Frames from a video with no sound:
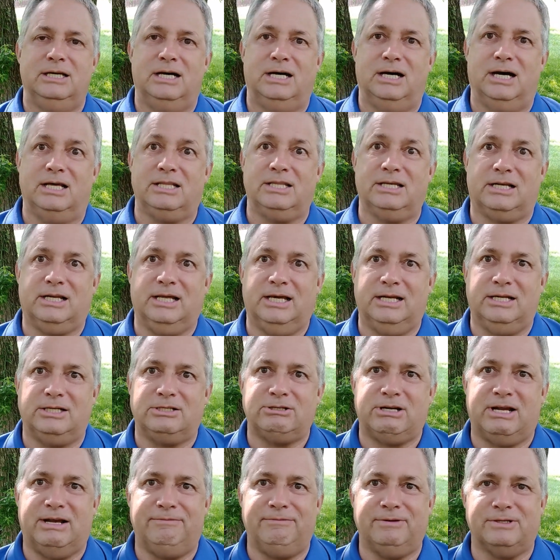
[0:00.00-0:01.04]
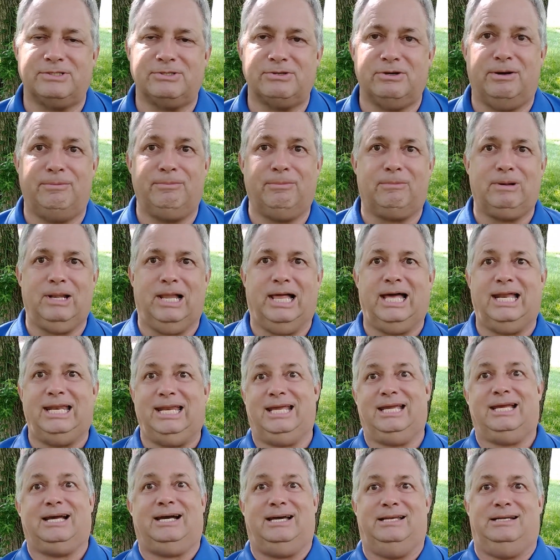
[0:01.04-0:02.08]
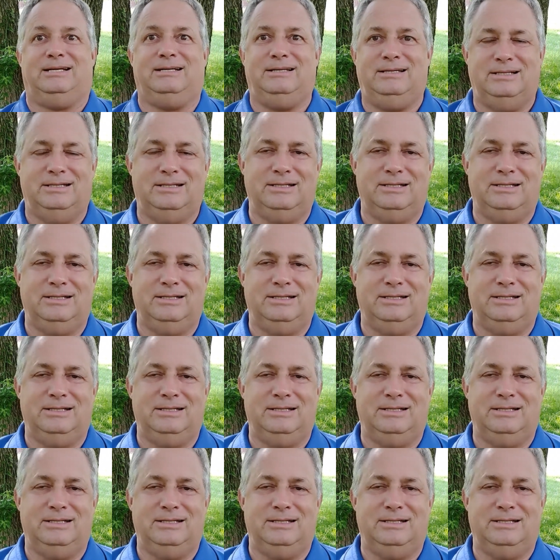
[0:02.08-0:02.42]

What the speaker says: other lane of traffic, so I'm glad he kind of